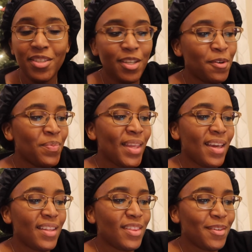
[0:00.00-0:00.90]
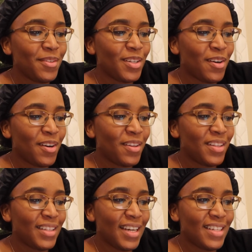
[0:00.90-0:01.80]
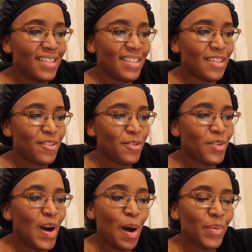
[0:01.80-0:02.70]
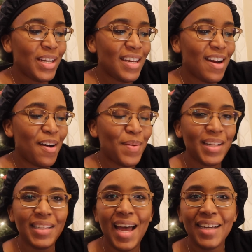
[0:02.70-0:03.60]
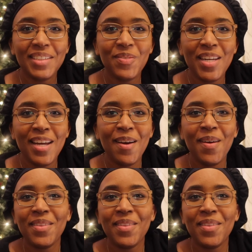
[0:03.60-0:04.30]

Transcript: So those are the ladies who commented on my last video.